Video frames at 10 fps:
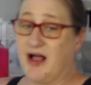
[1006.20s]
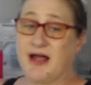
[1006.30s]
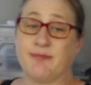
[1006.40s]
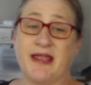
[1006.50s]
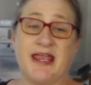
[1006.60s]

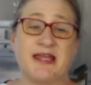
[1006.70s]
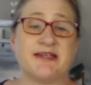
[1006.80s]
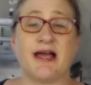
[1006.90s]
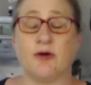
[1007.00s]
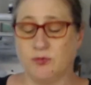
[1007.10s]
on my
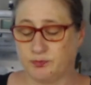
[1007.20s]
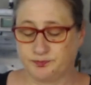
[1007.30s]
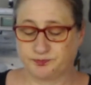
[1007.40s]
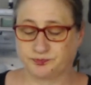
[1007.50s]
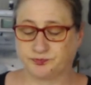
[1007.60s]
handout
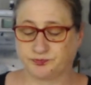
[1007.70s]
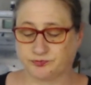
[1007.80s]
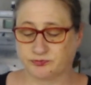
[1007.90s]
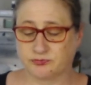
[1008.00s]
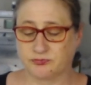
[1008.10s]

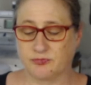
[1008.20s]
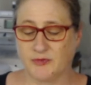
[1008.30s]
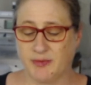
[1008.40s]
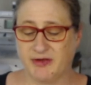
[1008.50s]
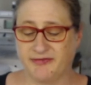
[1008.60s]

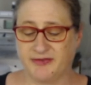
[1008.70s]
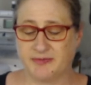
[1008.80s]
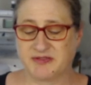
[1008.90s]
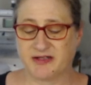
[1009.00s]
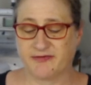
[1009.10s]
I'm gonna
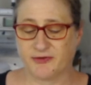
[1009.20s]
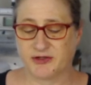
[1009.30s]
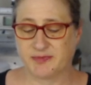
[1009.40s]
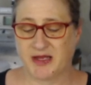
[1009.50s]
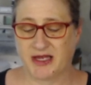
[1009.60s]
flip to the
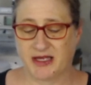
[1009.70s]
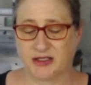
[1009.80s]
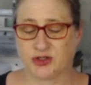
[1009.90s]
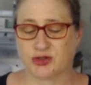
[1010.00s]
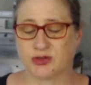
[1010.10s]
first
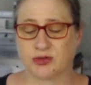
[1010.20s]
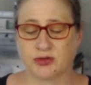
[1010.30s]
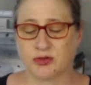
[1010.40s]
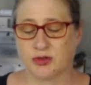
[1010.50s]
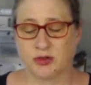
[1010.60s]
page
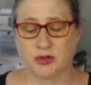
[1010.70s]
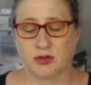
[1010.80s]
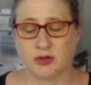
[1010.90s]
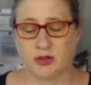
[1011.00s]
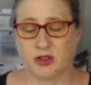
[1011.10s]

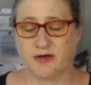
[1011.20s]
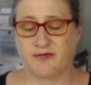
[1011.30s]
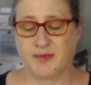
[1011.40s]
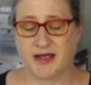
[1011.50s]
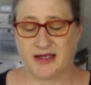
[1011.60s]
of
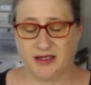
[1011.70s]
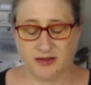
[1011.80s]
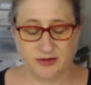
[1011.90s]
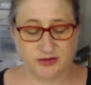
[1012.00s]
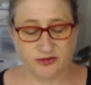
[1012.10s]
my
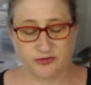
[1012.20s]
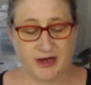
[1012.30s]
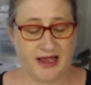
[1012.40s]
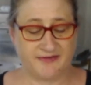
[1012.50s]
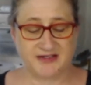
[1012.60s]

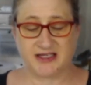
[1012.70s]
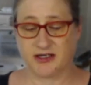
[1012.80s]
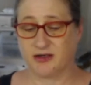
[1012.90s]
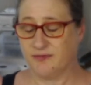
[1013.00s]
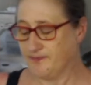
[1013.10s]
draft
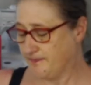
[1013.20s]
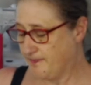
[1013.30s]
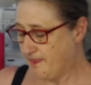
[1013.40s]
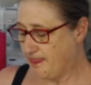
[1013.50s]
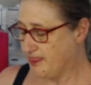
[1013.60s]
here
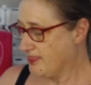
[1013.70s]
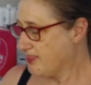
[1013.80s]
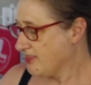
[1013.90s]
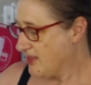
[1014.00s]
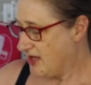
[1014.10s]

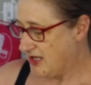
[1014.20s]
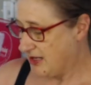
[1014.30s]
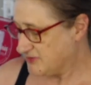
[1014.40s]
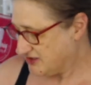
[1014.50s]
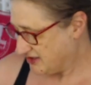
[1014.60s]
and
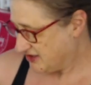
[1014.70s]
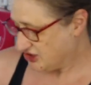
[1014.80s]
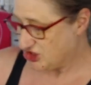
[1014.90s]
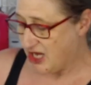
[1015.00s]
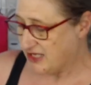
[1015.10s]
I'm just going to
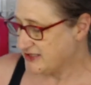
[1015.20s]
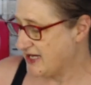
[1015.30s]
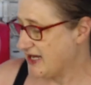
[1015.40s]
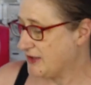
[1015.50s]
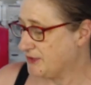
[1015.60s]
jot
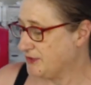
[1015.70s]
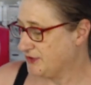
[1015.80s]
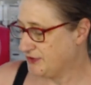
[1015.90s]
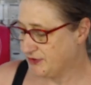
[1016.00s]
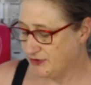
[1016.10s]
down
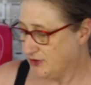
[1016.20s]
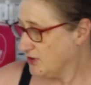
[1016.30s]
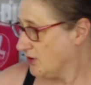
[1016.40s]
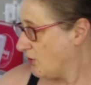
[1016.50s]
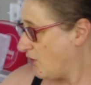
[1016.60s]

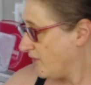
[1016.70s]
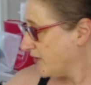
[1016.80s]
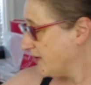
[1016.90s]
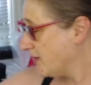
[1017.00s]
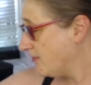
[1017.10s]

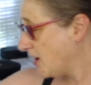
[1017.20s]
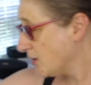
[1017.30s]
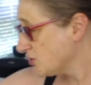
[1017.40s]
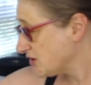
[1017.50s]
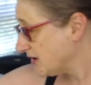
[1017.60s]
over in the
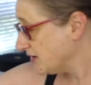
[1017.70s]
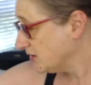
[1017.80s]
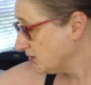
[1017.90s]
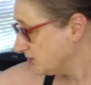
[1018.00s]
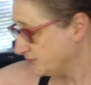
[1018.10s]
margin